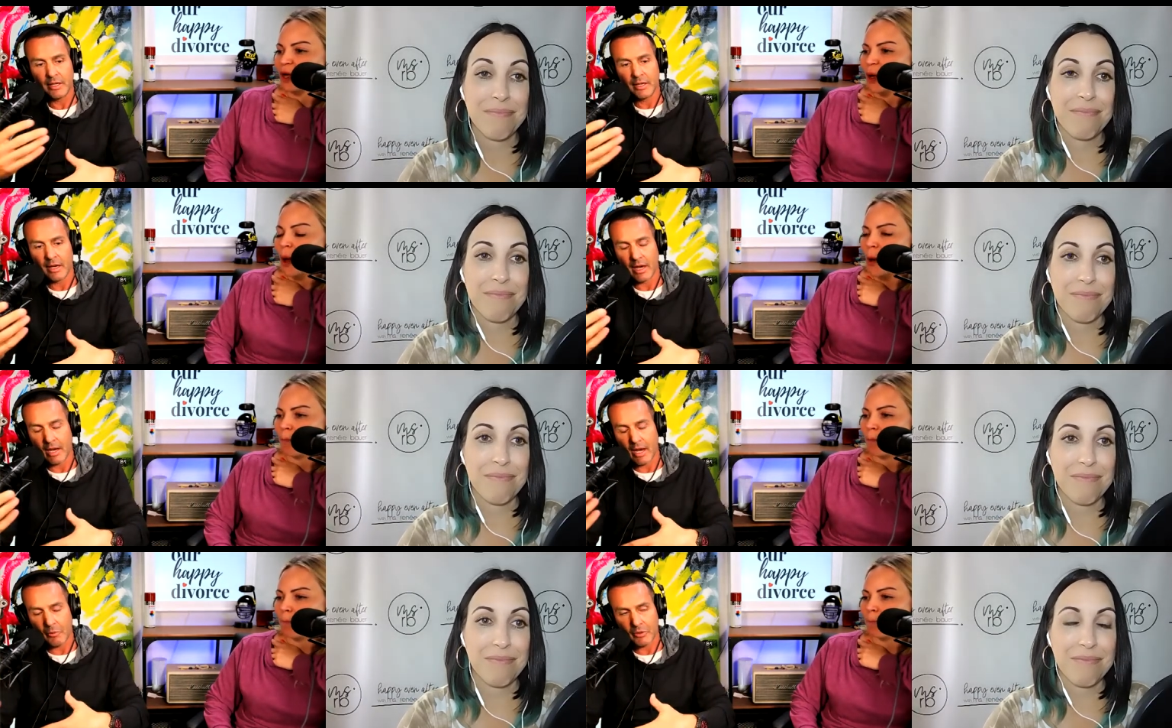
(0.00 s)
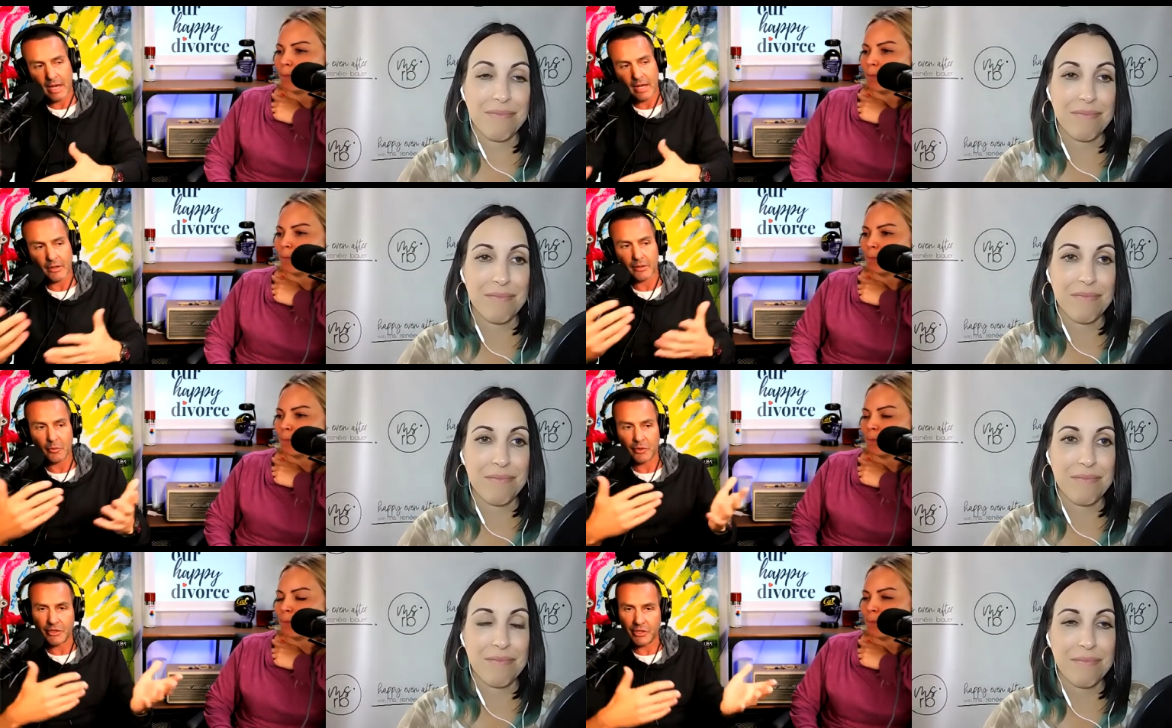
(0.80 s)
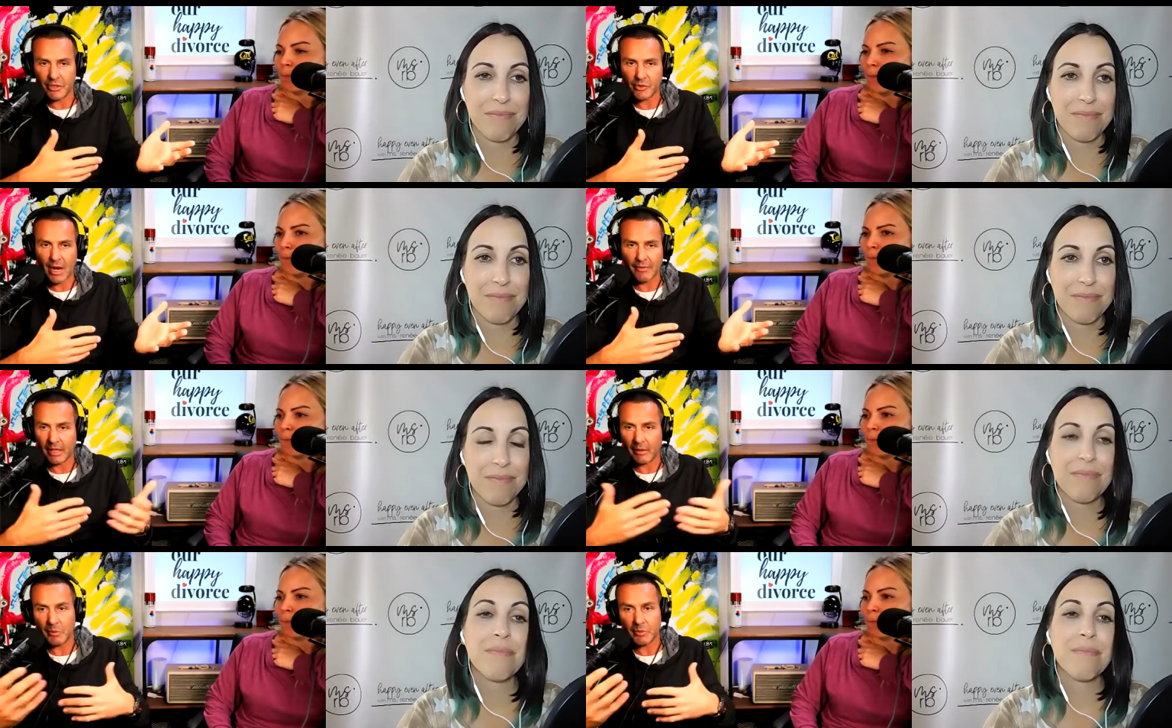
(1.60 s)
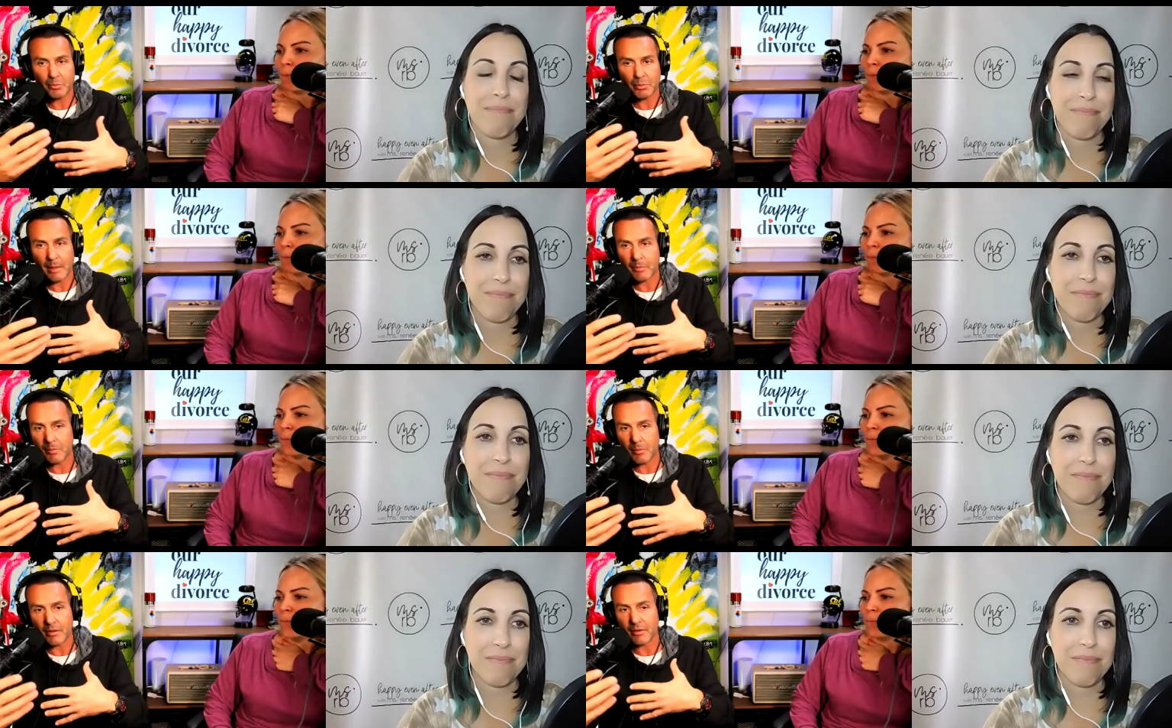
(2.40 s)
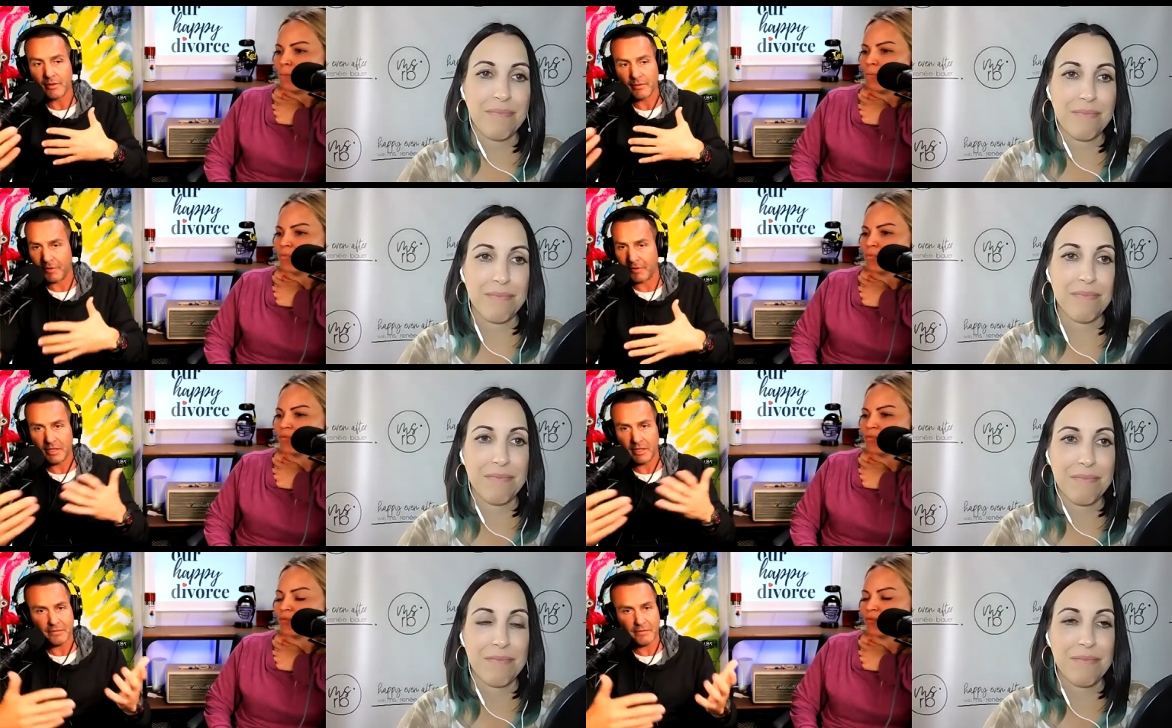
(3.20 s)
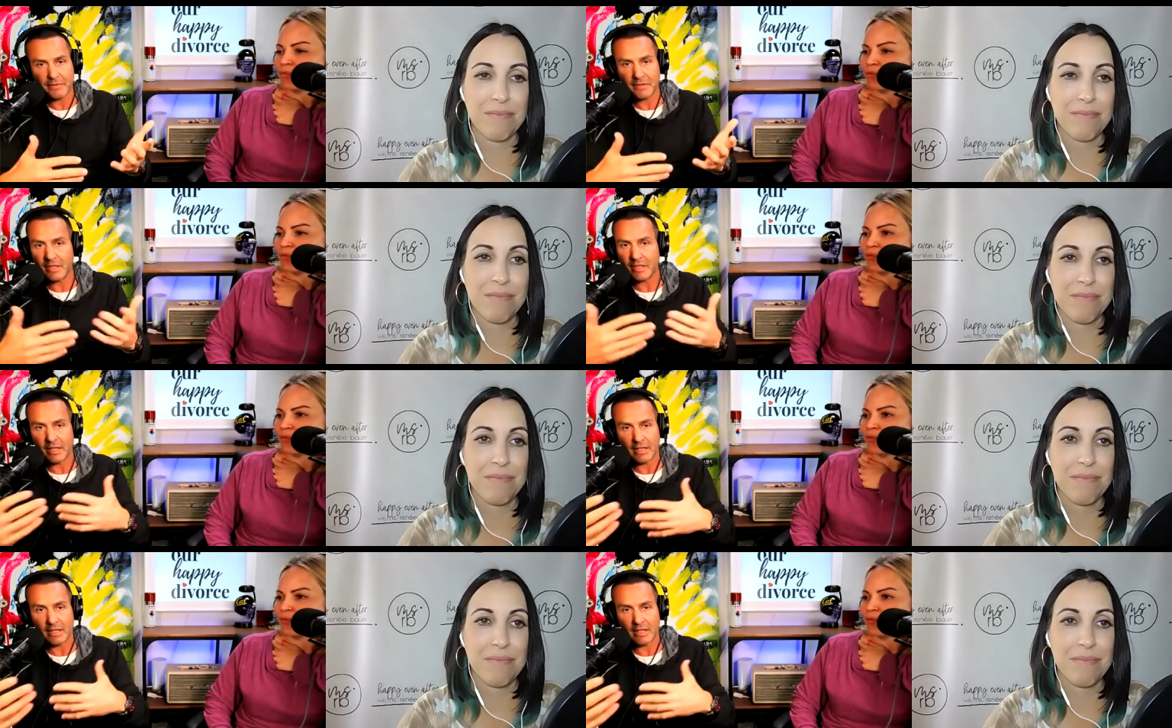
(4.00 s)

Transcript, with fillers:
Speaker 1: Uh, I would tell her when she's traveling and we would split up the month 15 and 15.